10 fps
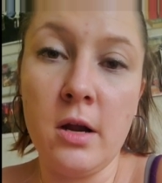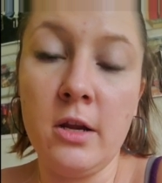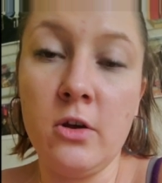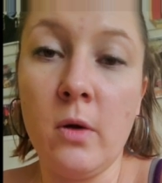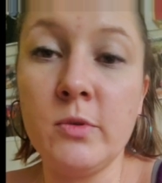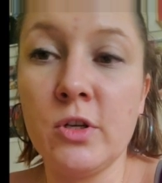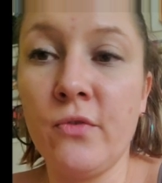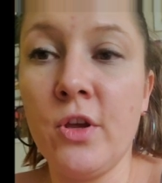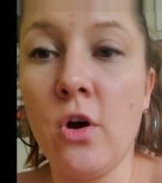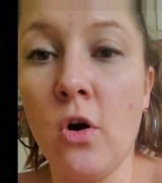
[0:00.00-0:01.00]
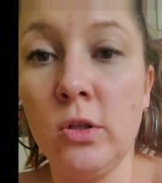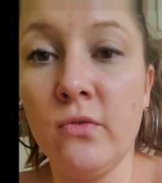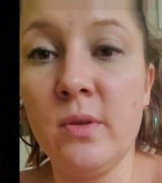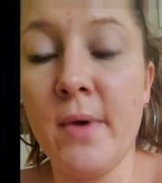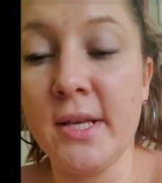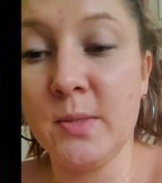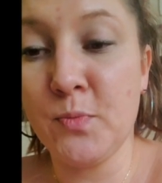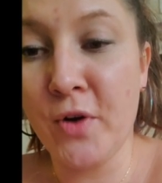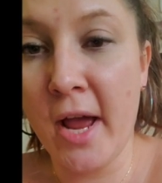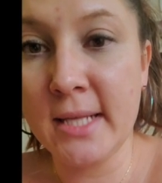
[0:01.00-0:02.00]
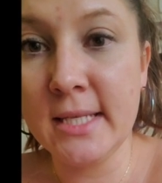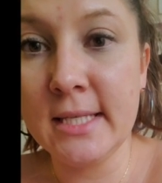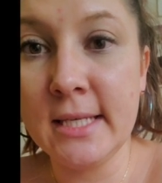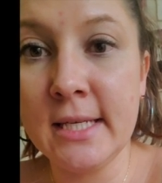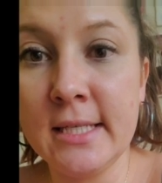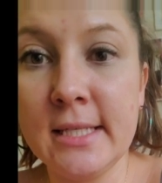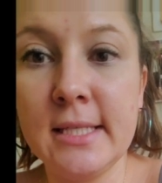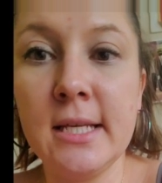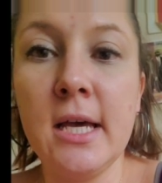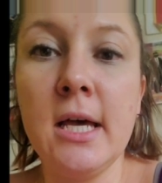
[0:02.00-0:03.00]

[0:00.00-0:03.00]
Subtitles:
observing all of the best practices,